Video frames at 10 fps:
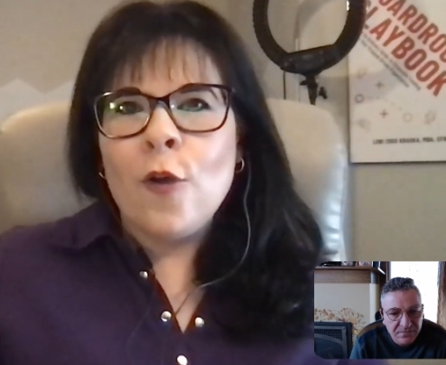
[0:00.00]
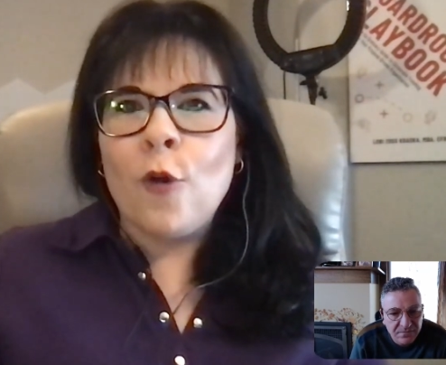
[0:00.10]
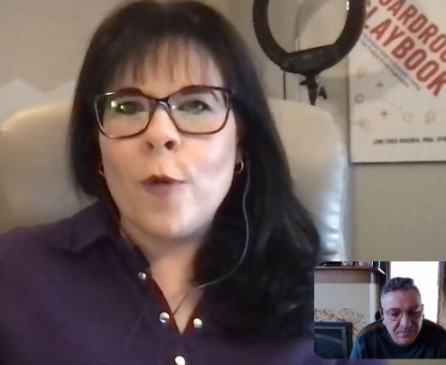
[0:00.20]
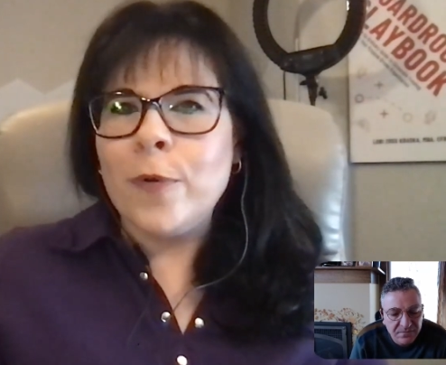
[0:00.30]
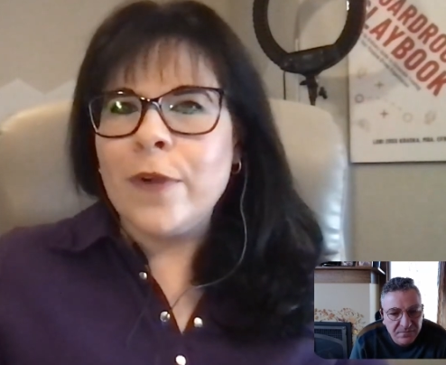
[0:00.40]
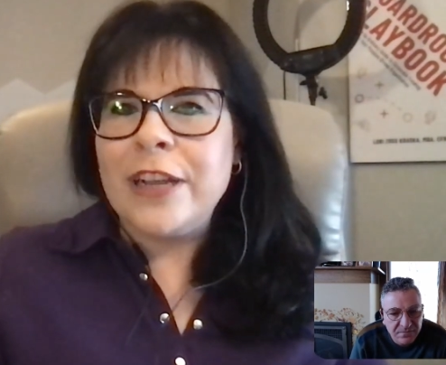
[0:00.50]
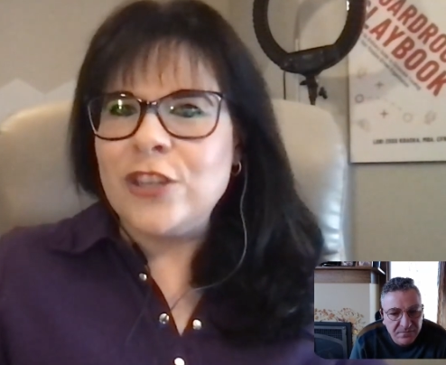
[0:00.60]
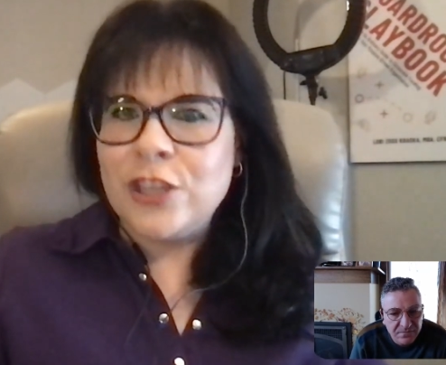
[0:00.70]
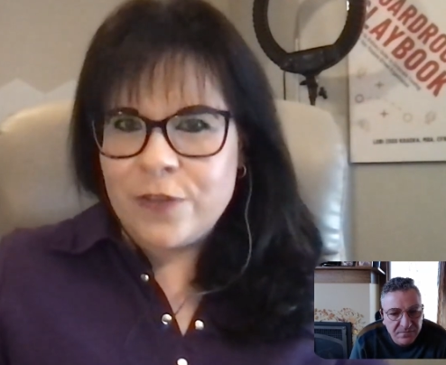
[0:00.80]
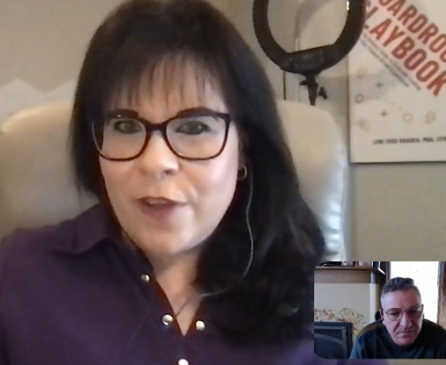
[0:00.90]

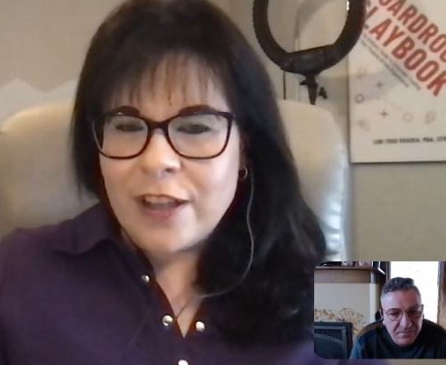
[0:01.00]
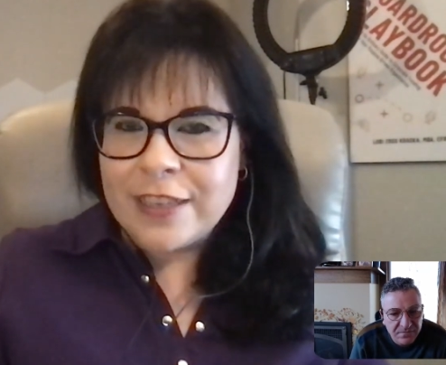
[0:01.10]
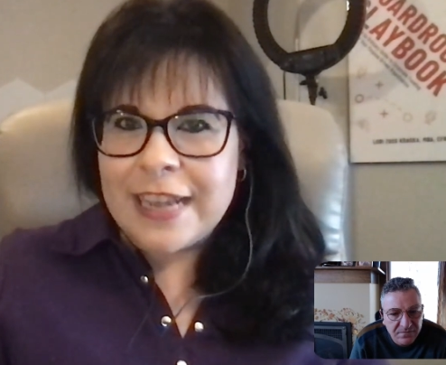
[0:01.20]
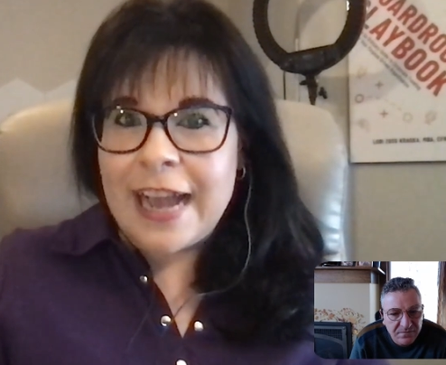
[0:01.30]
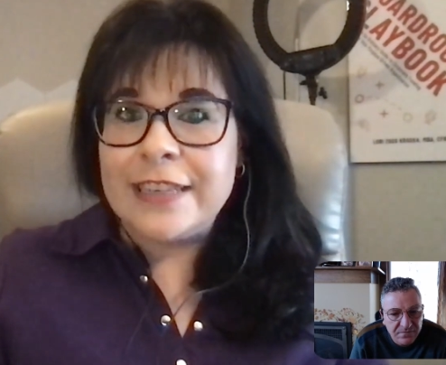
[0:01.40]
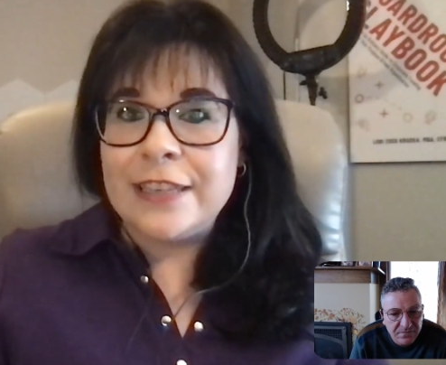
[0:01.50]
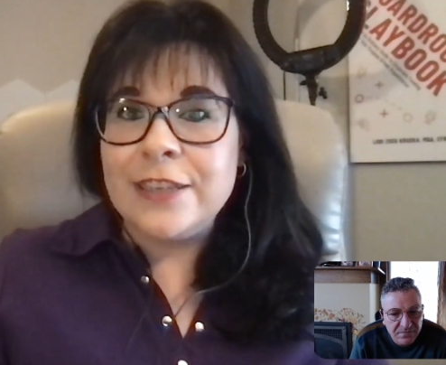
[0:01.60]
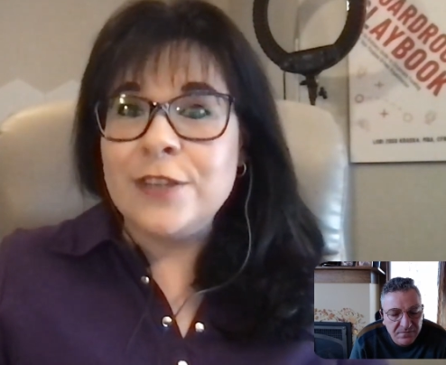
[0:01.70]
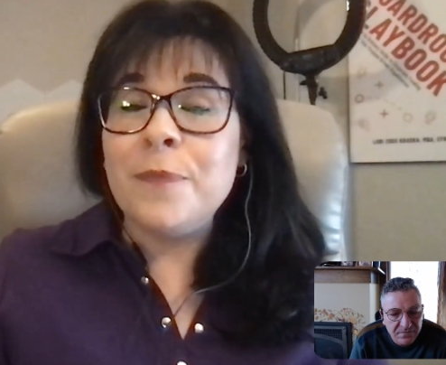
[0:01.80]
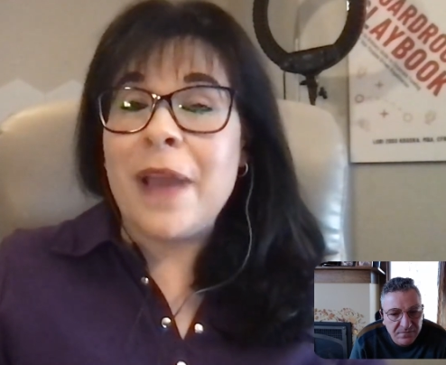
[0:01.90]
Speaker 1: Corporations of all
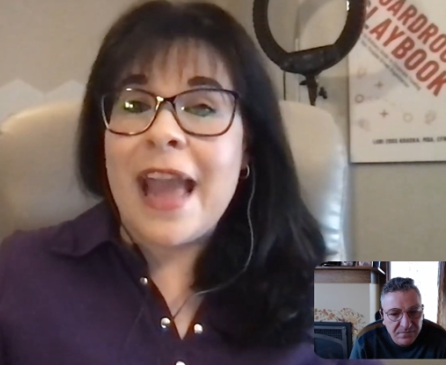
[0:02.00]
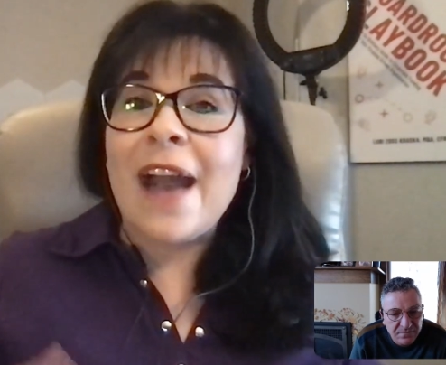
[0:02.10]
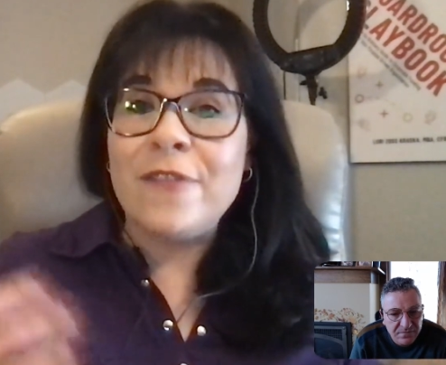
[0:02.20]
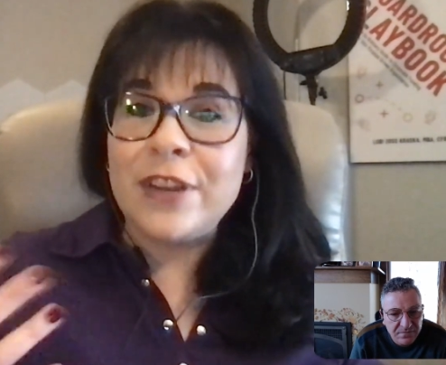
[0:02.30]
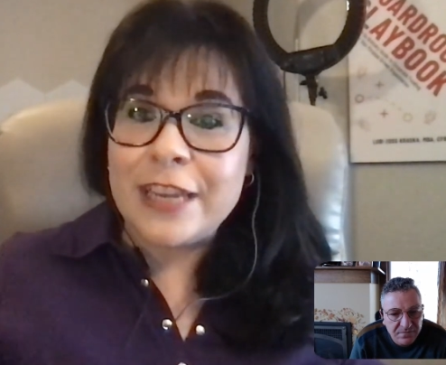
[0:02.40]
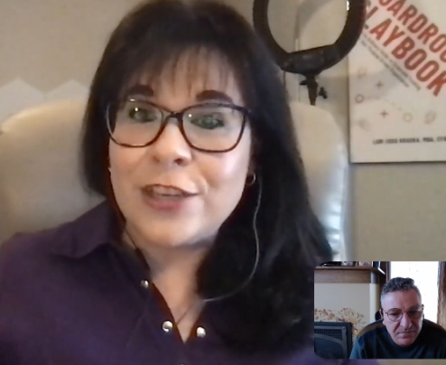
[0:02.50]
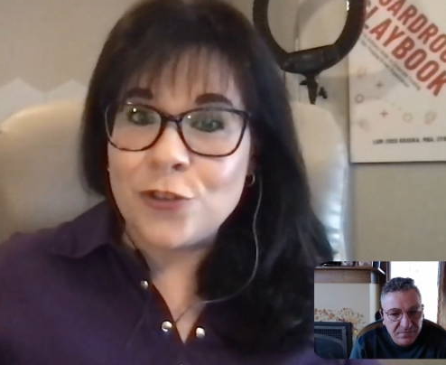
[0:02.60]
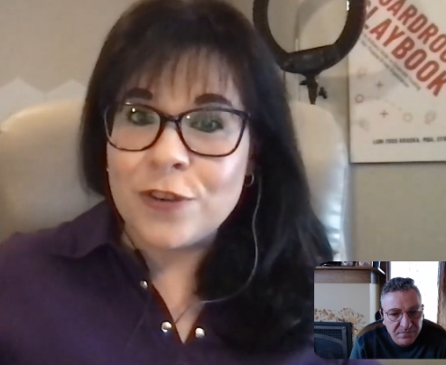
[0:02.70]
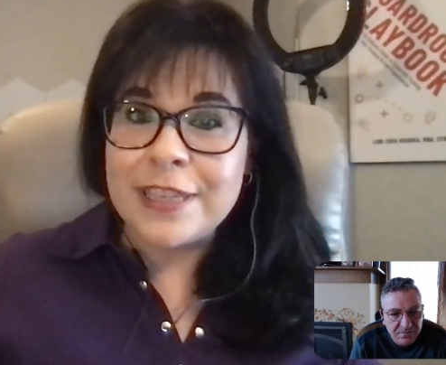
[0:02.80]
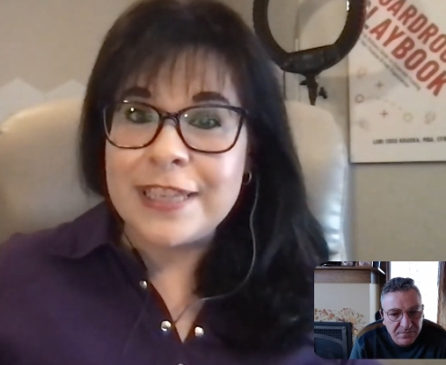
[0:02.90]
sizes may have an
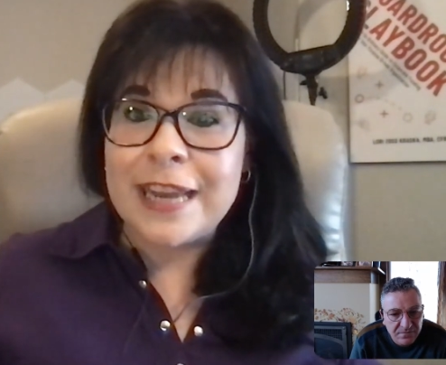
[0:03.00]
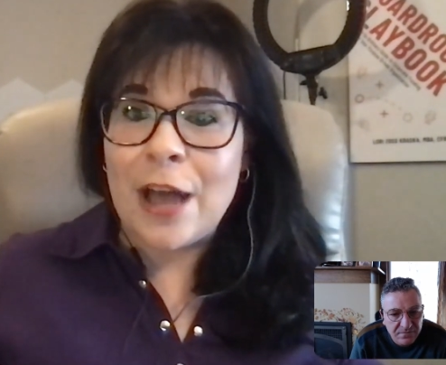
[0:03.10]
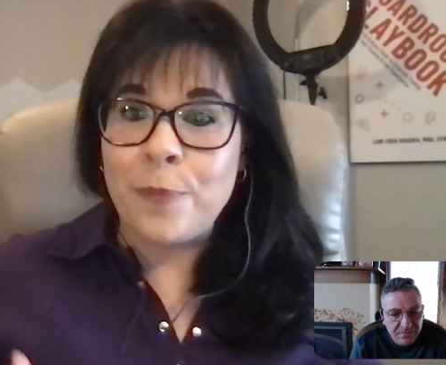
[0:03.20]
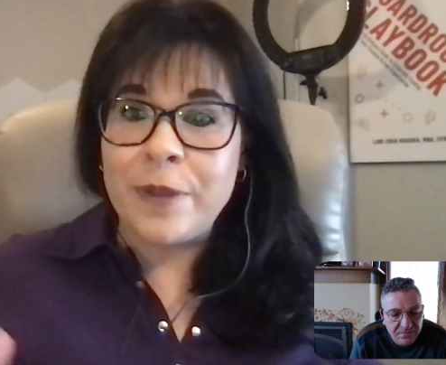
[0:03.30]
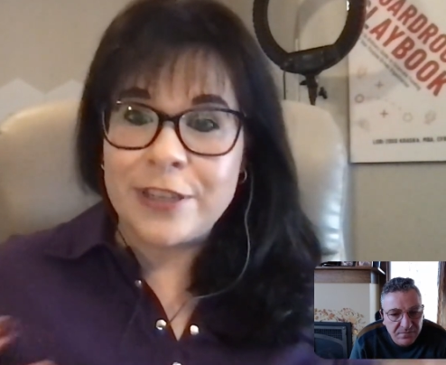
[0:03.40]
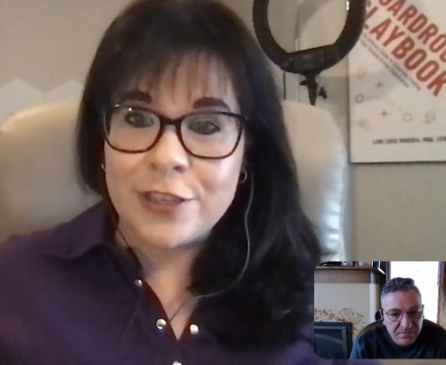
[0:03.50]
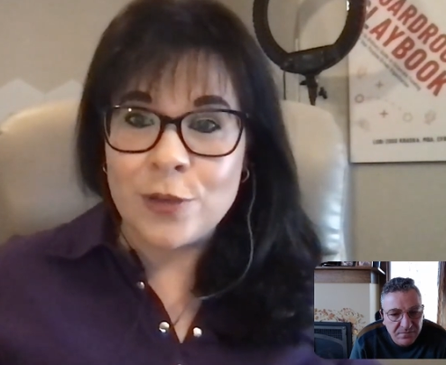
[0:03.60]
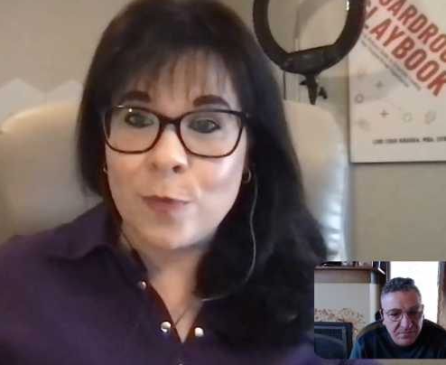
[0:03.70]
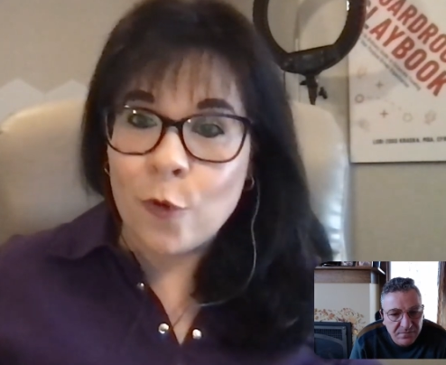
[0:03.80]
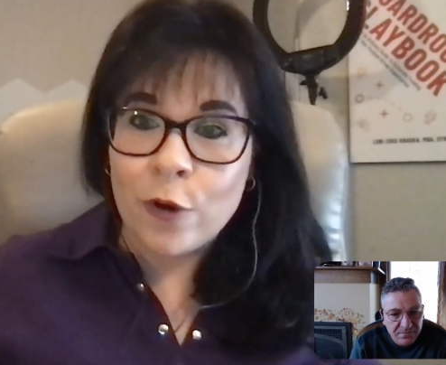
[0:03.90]
interest in helping to
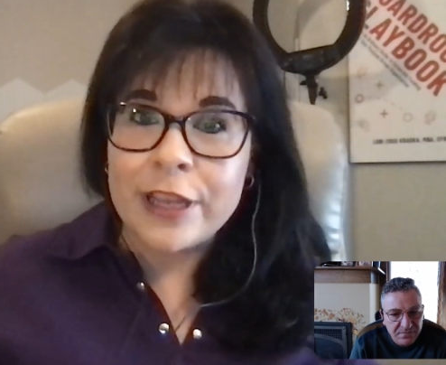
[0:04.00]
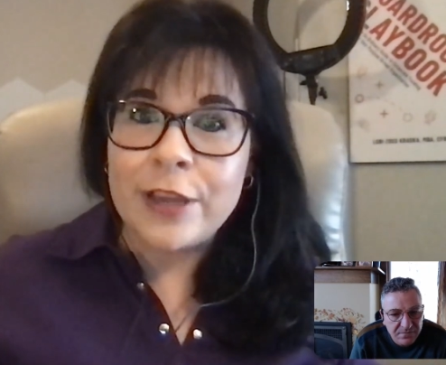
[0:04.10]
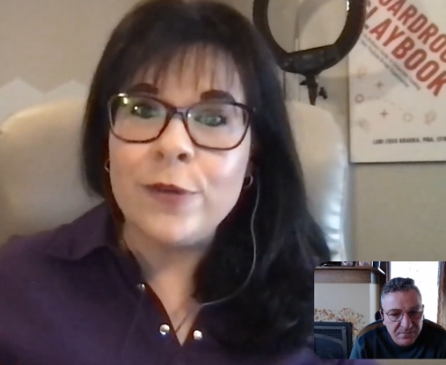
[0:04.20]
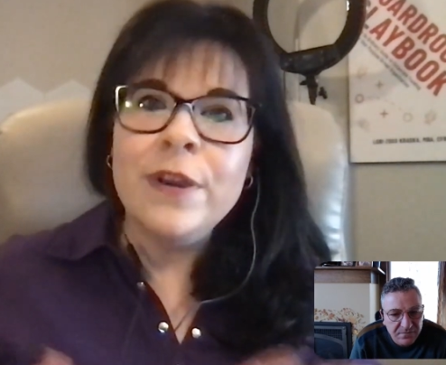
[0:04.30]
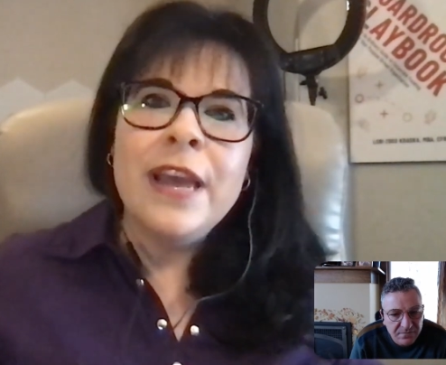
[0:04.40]
support you.